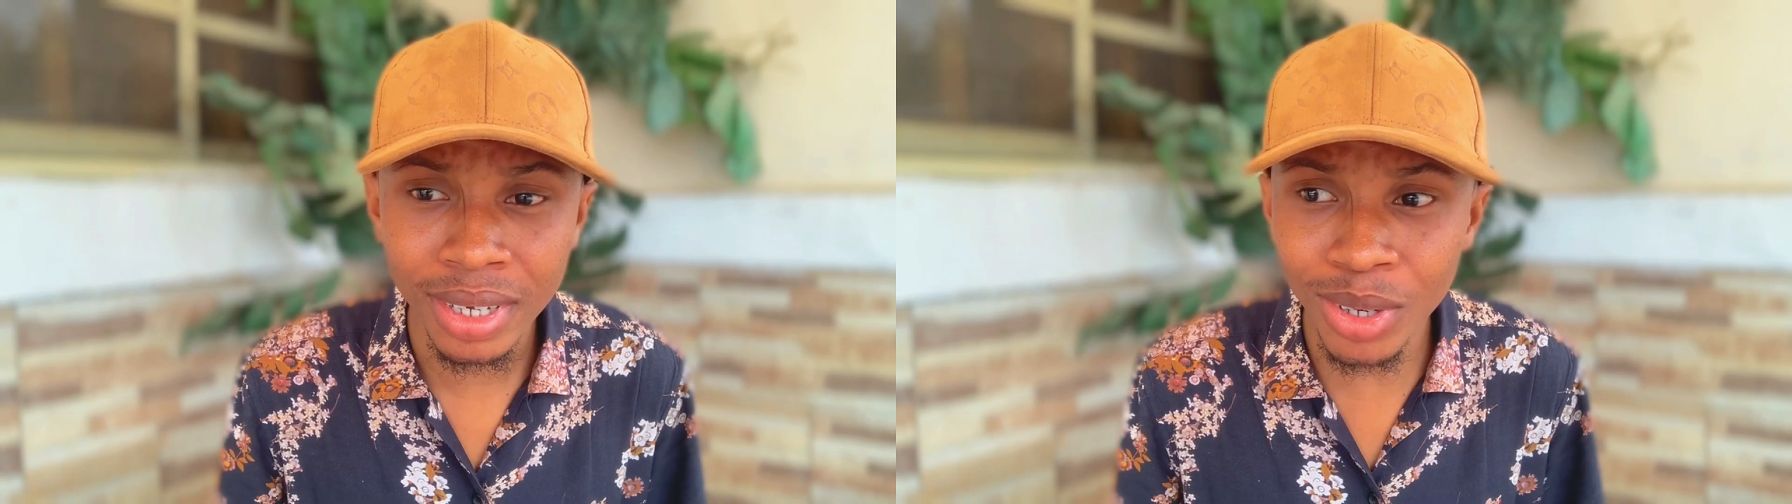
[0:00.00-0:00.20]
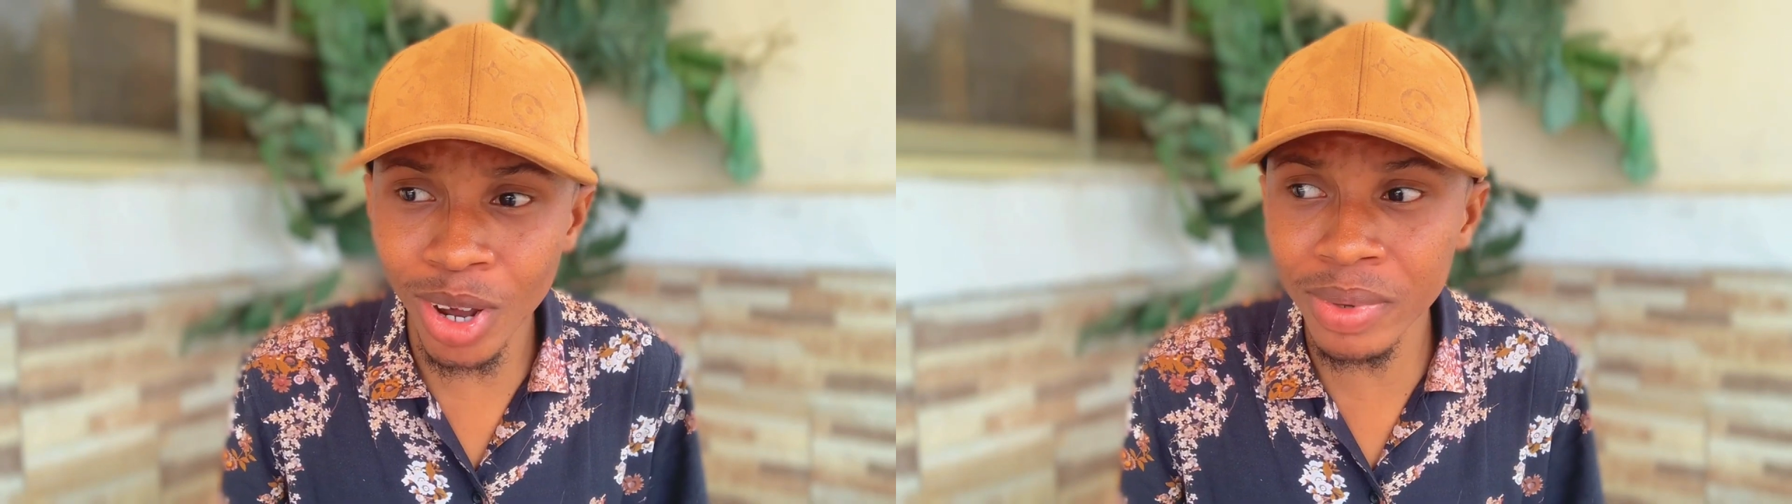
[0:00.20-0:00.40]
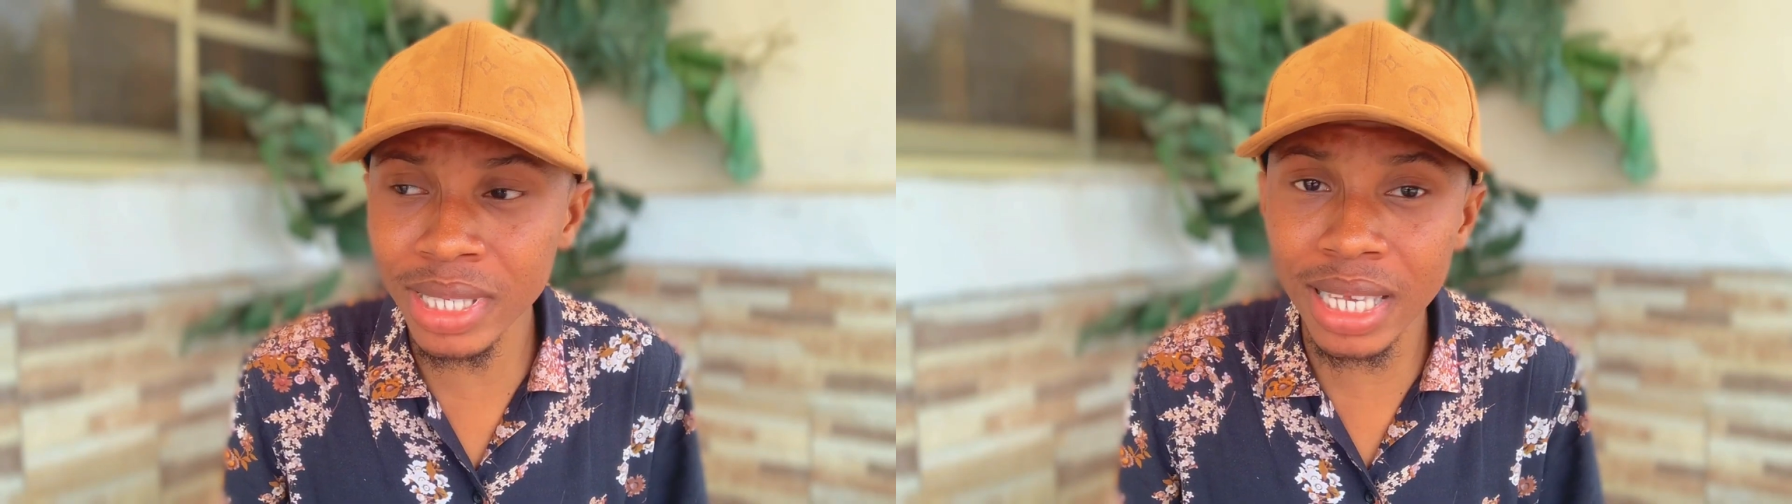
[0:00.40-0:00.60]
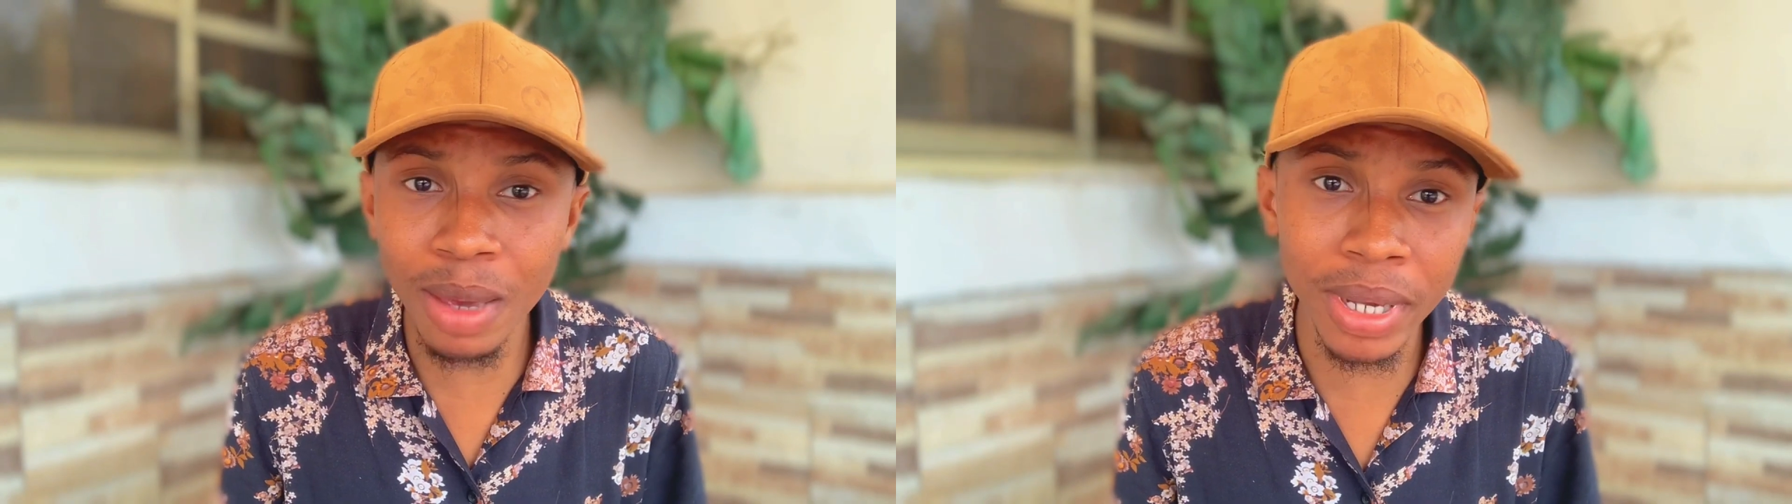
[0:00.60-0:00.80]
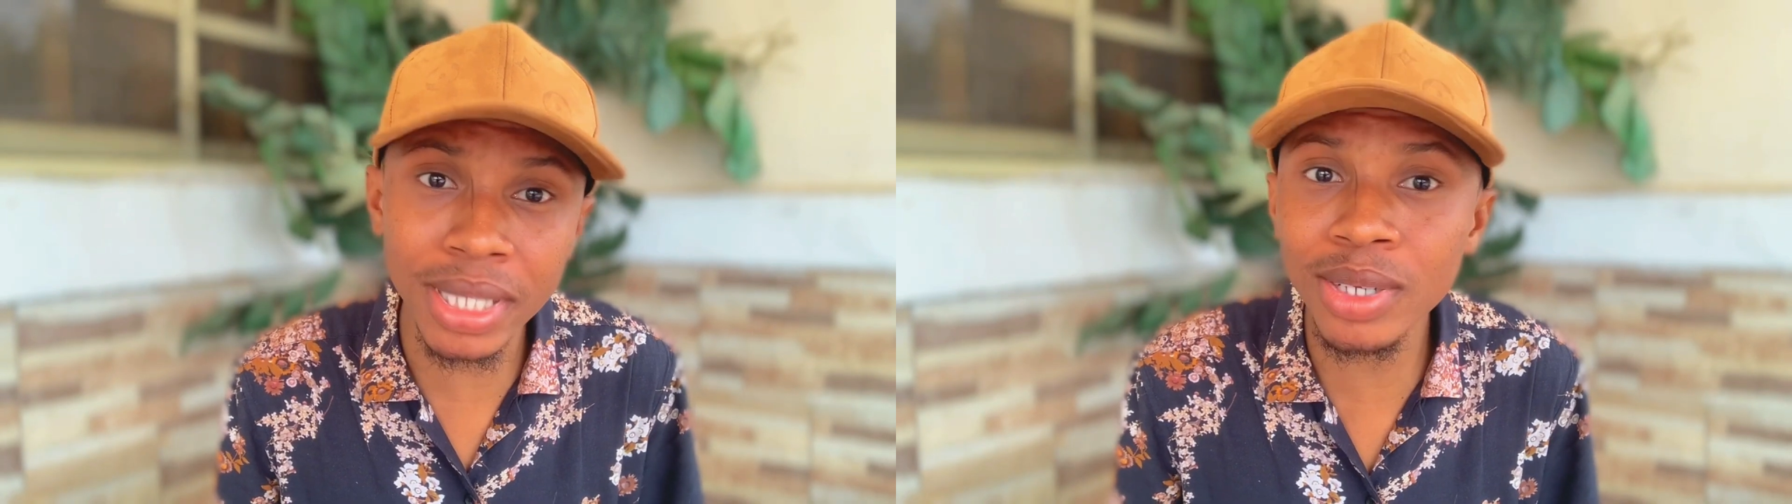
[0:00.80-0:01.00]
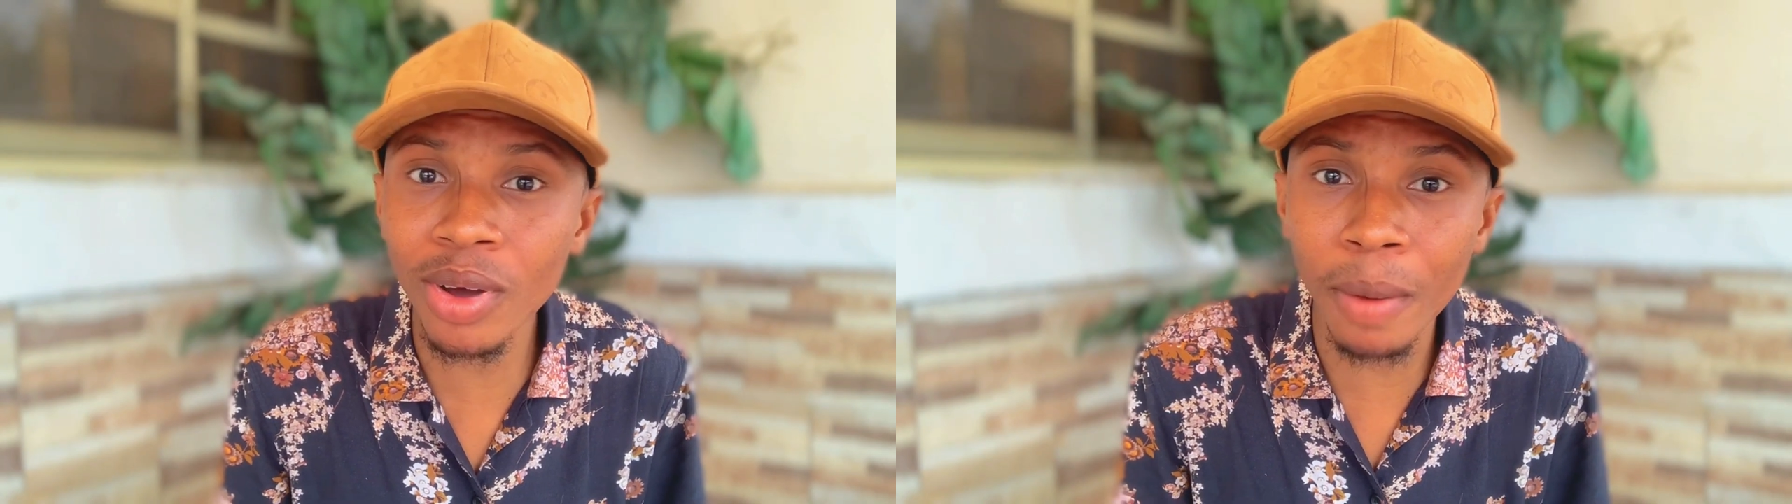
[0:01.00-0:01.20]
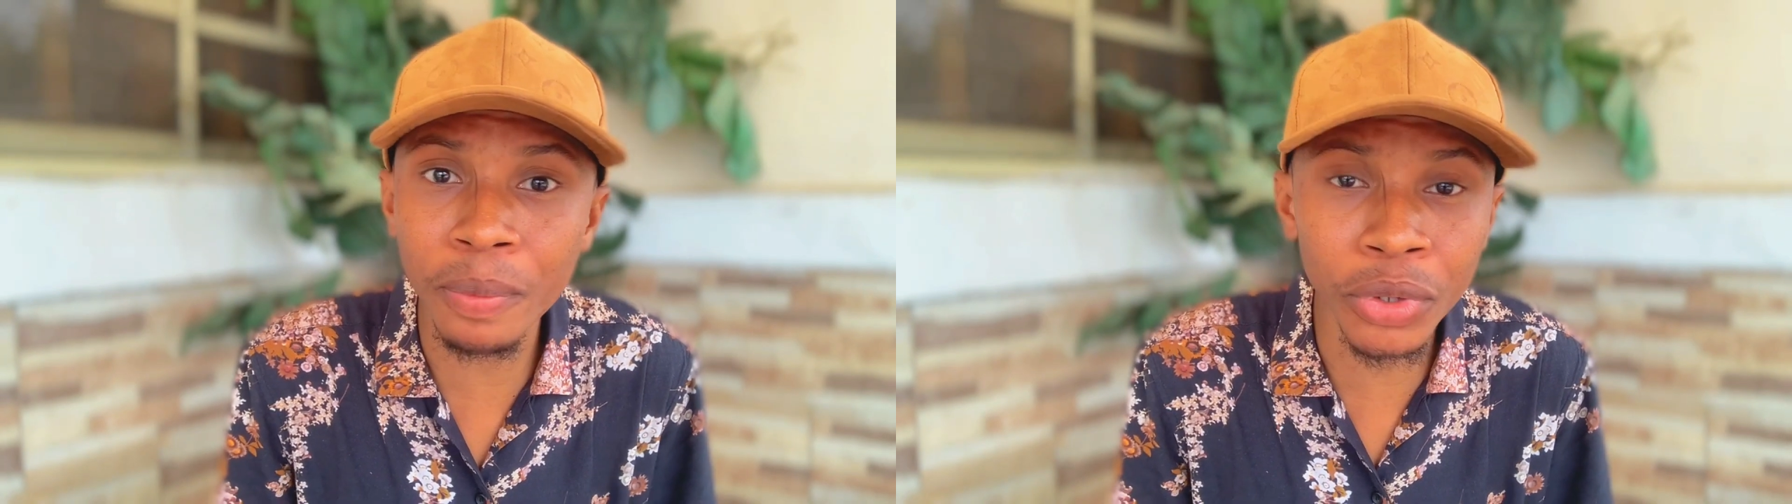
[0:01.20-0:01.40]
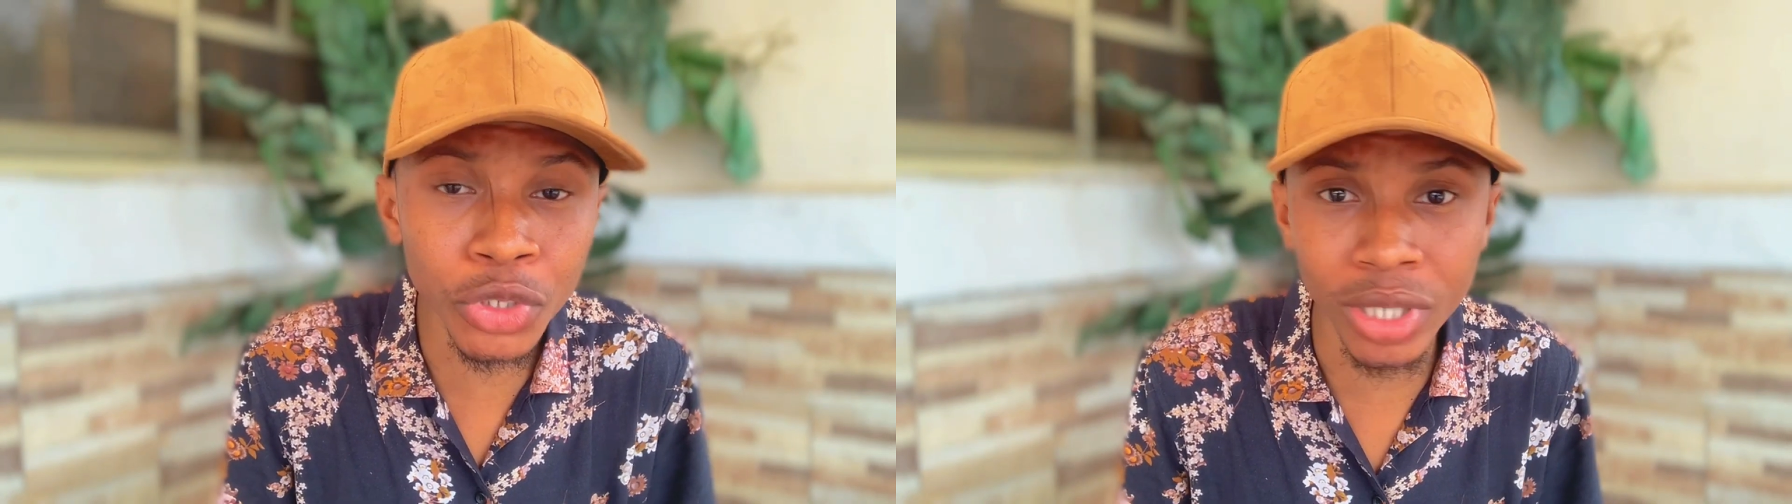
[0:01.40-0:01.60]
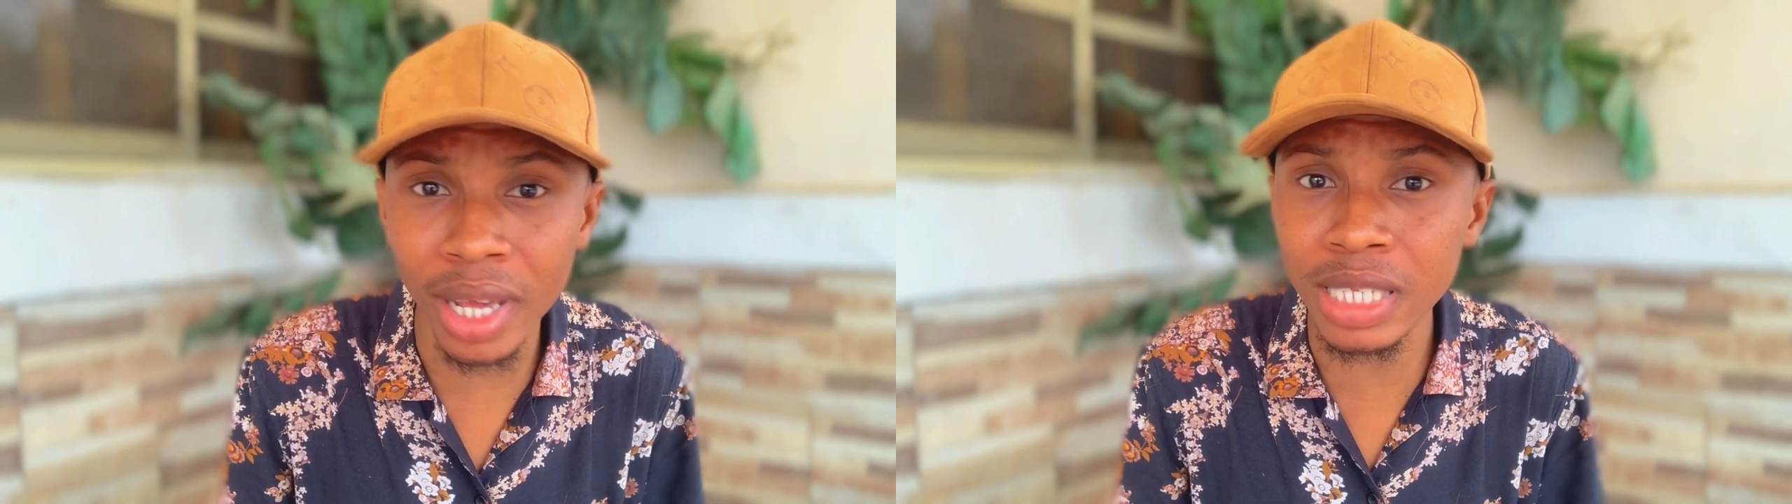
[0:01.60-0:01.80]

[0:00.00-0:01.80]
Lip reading: Not be say person go approach you and you're